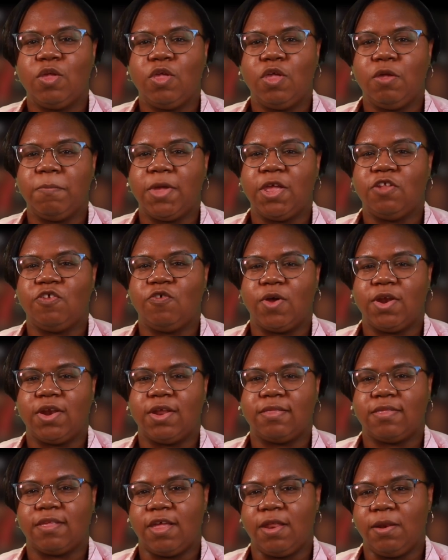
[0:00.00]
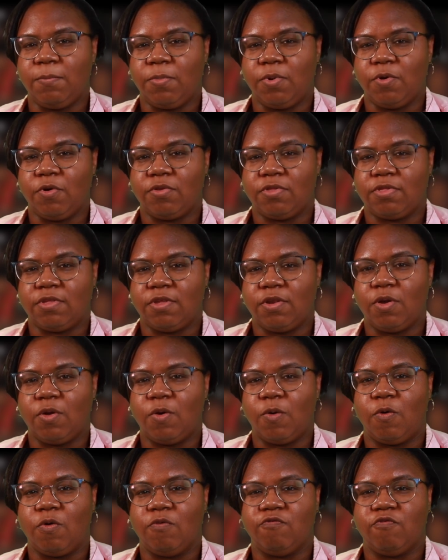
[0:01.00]
You may join us in person
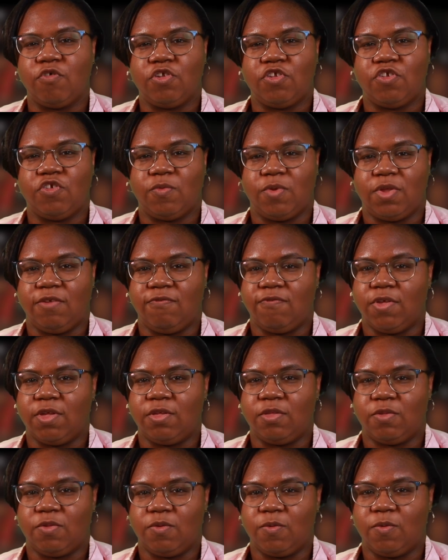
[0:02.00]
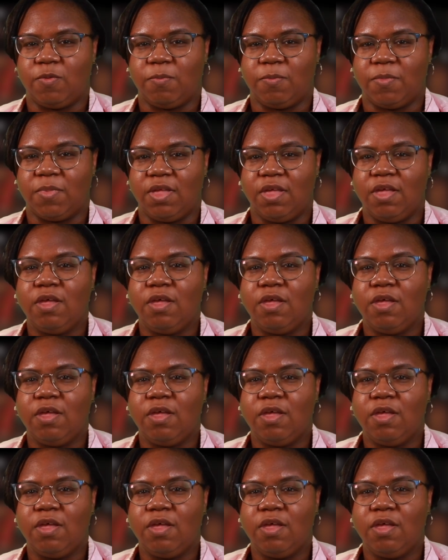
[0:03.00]
or virtually via Zoom.